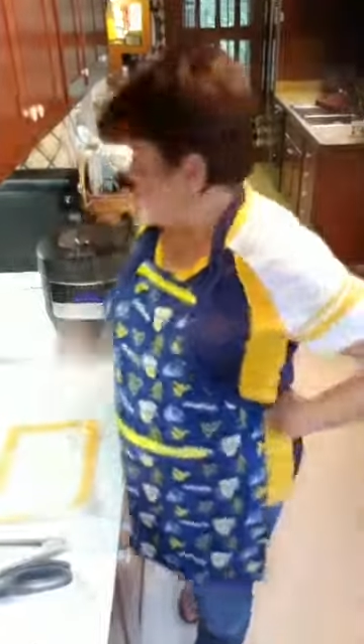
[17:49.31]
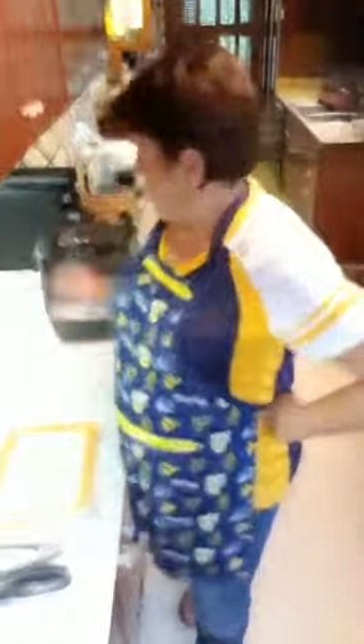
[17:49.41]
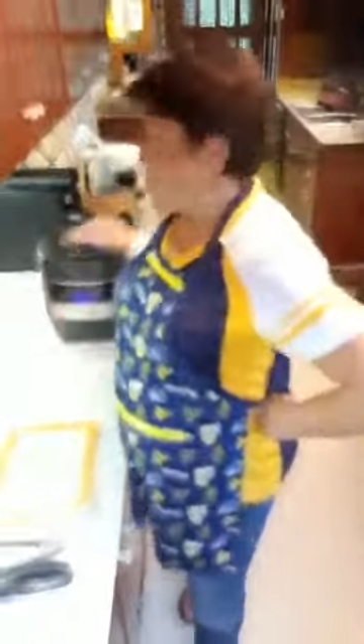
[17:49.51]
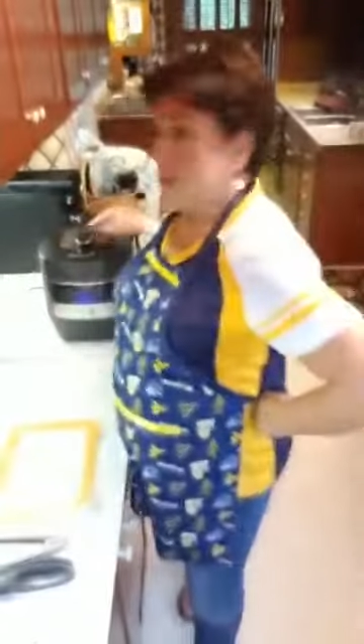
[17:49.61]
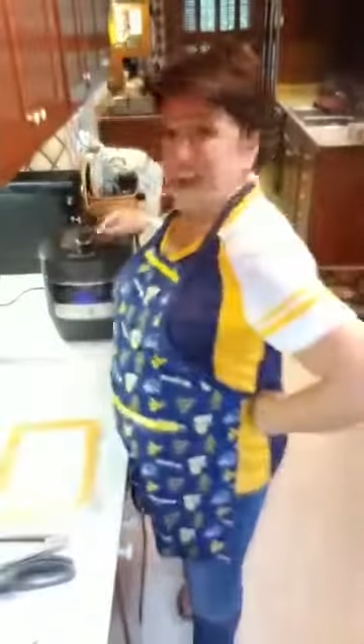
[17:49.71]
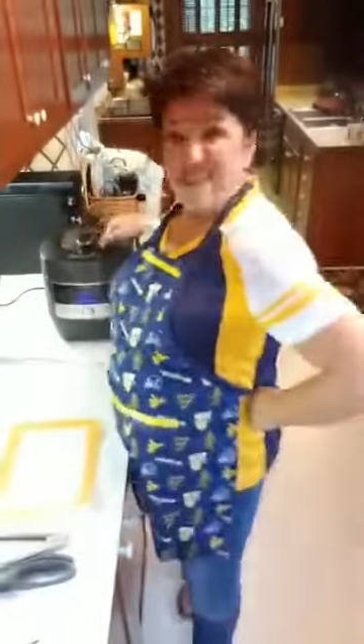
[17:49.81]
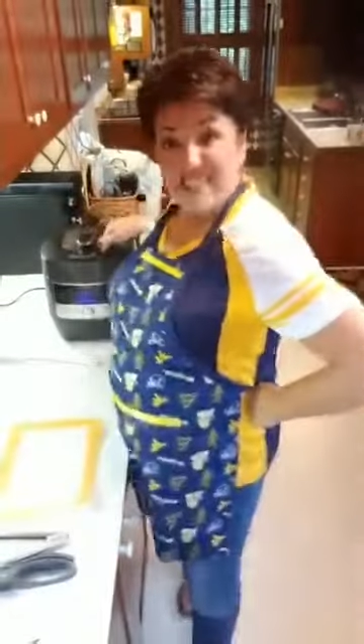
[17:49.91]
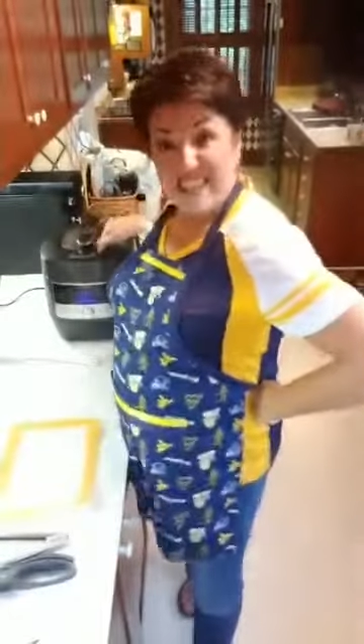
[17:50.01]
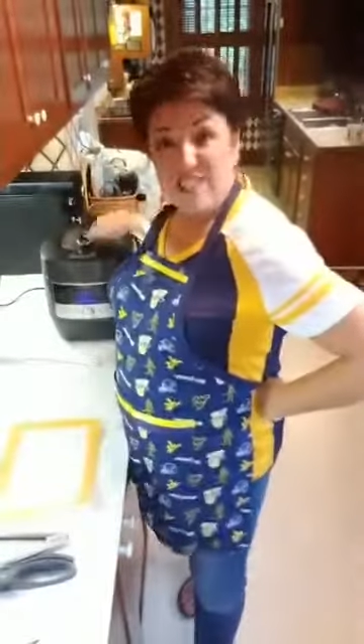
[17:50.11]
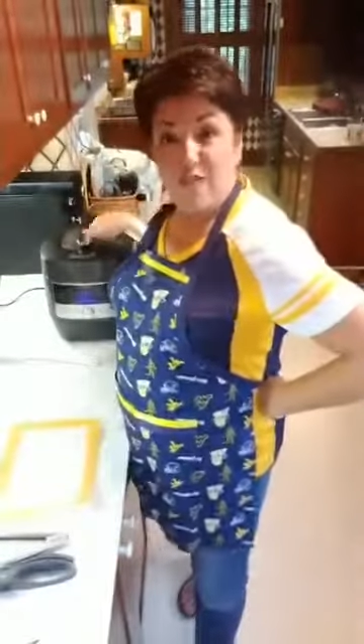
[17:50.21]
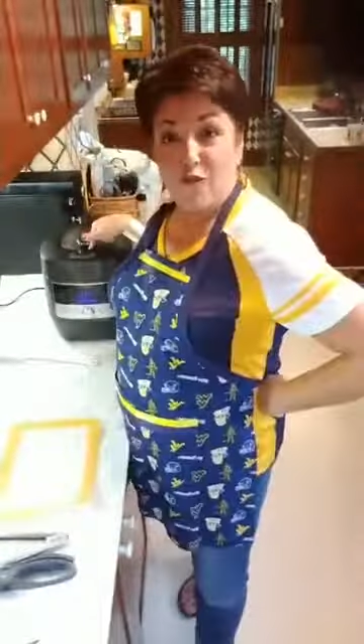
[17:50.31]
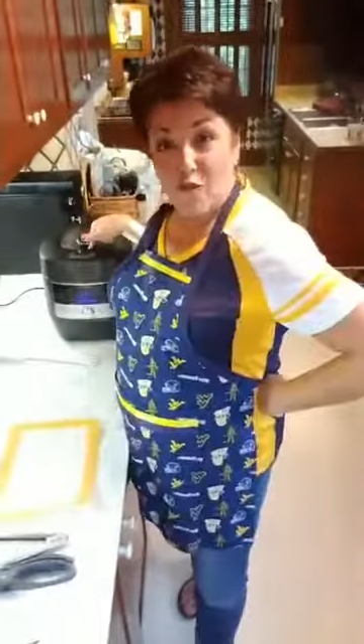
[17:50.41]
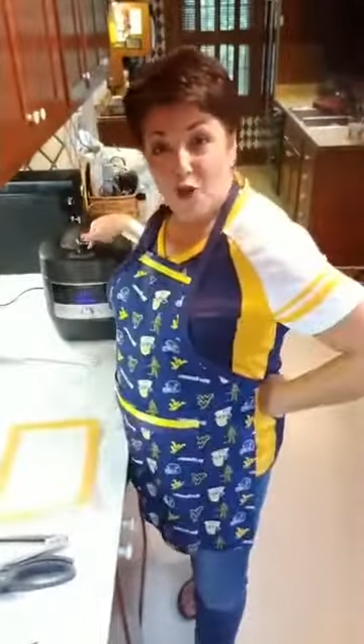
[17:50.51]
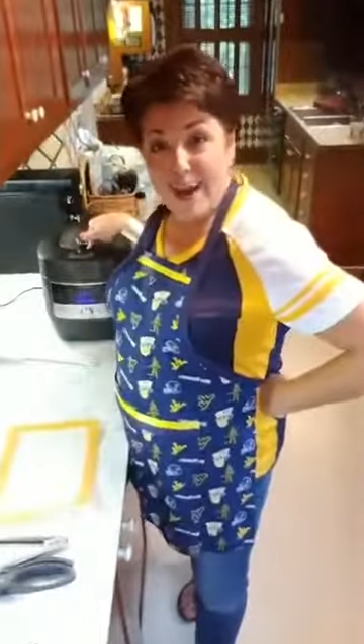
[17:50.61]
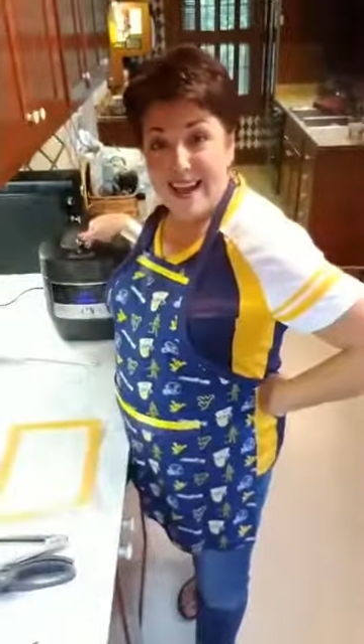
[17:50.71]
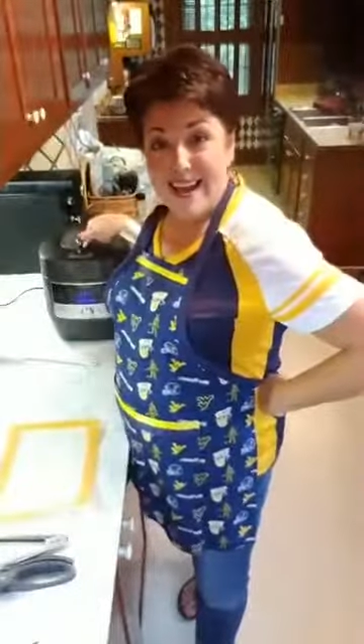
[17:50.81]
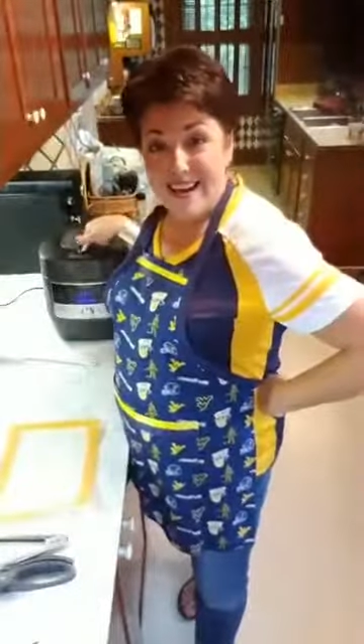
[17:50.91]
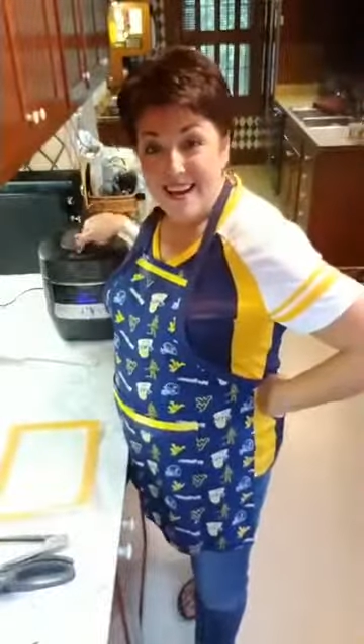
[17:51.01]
you get this free.